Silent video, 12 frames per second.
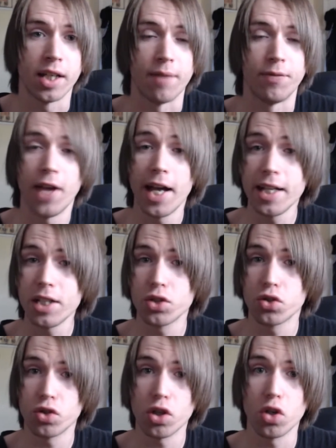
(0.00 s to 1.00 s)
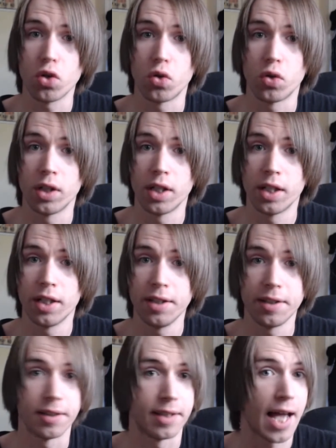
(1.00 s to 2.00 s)
If that is true,
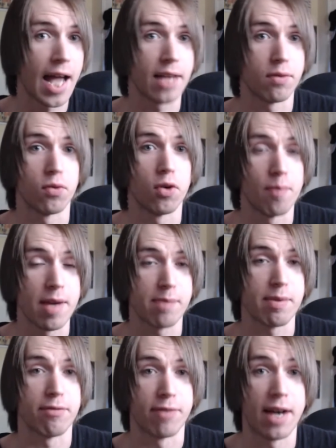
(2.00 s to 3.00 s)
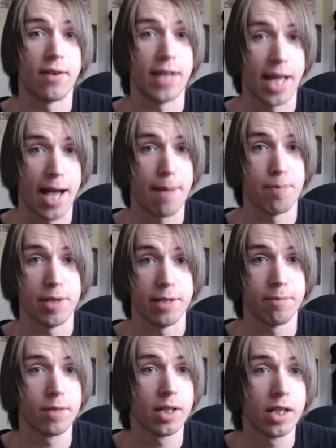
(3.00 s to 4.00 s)
that will make me very happy.
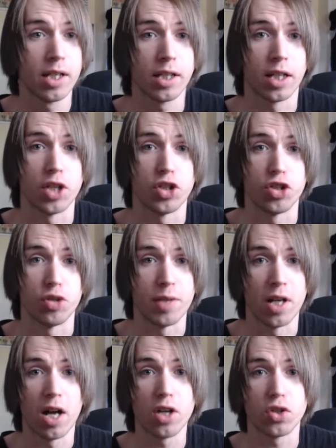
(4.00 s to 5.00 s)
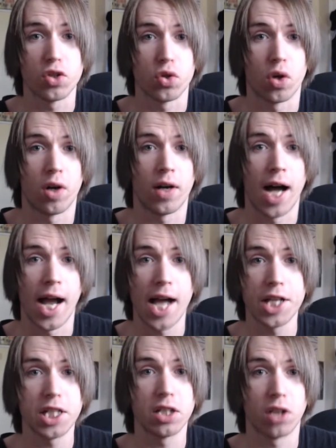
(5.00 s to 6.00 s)
Because to be honest with you all, I
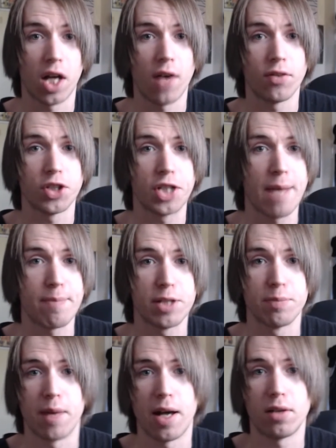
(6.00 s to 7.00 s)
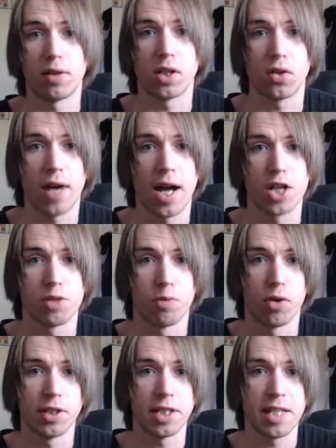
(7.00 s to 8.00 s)
actually love the Japanese model of Crash
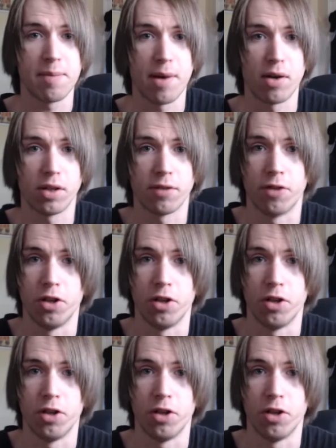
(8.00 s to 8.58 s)
more than the American